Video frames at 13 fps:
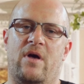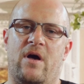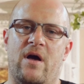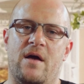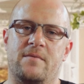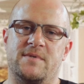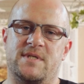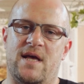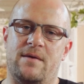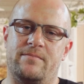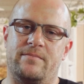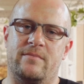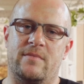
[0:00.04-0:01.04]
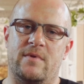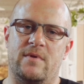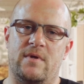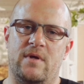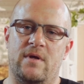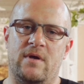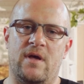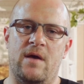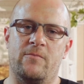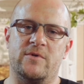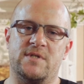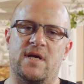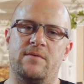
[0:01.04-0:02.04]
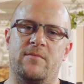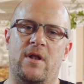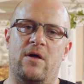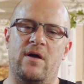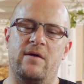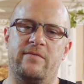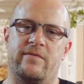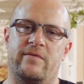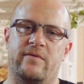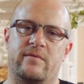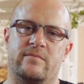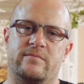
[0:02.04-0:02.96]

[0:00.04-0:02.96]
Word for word: Hi, I'm Sam, and Kenward saved my life.